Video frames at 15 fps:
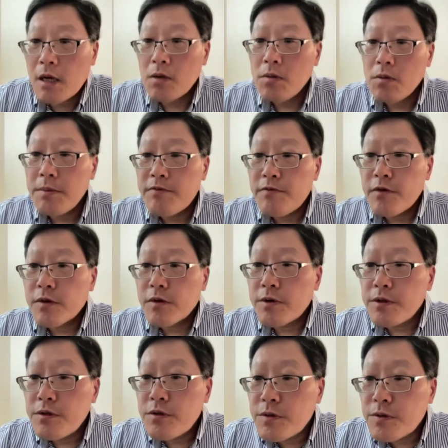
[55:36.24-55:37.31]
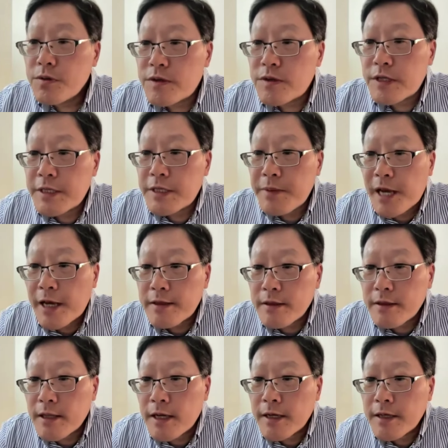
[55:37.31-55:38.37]
How long before going to sleep at
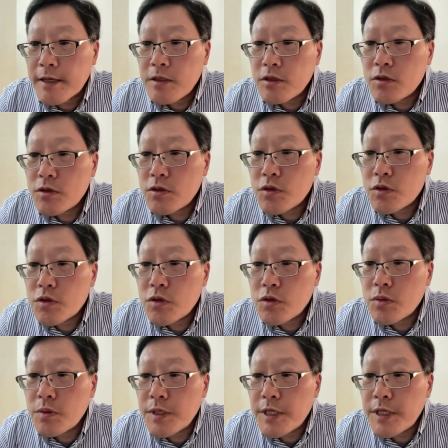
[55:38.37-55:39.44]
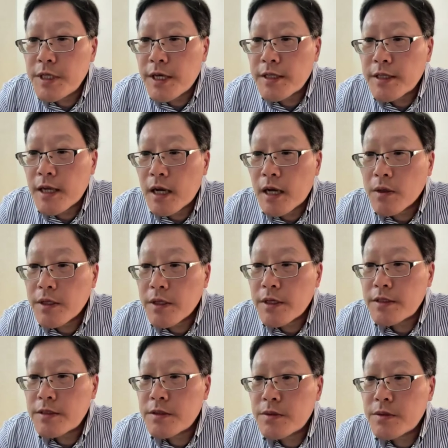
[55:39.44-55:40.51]
nine should we and our
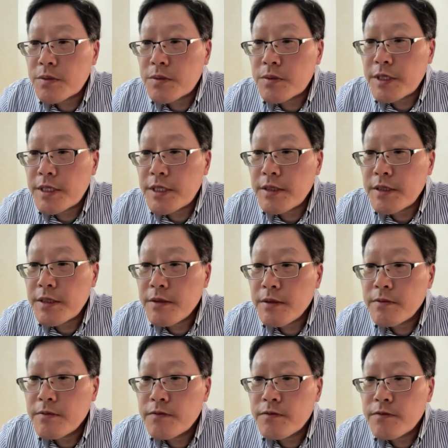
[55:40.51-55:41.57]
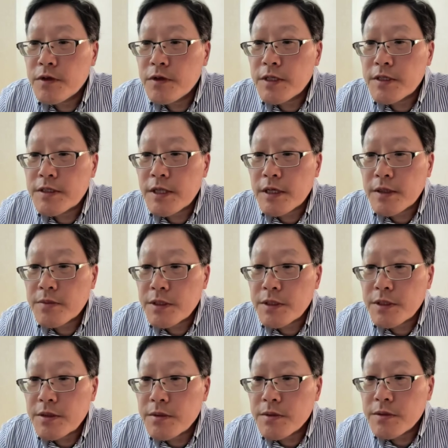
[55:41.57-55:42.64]
kids really focus on
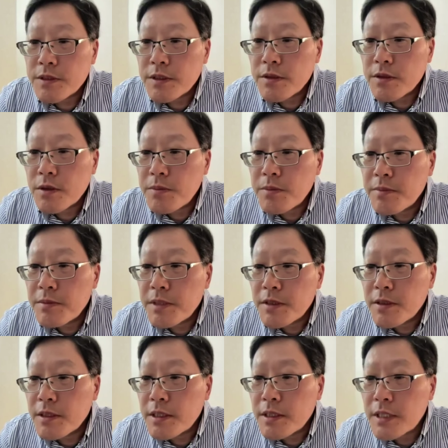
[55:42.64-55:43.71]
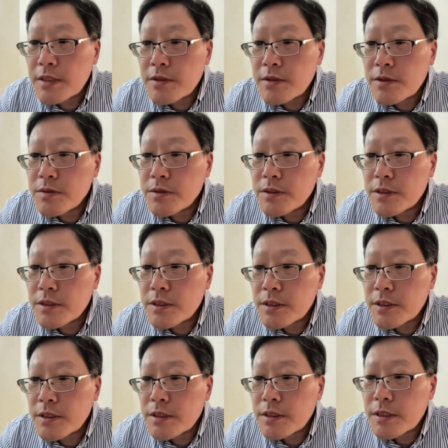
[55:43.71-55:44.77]
reducing
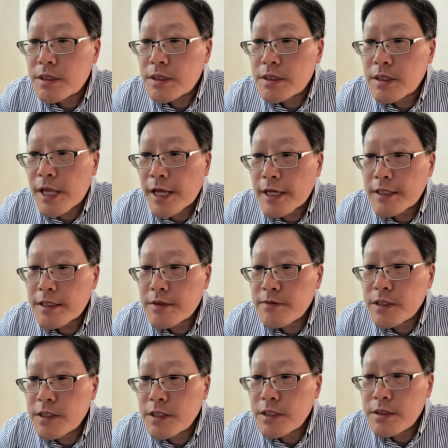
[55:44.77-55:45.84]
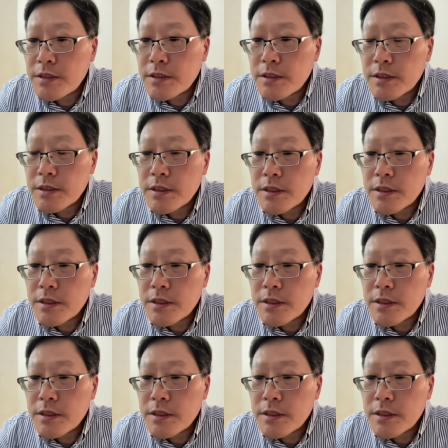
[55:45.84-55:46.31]
dopamine-inducing activities?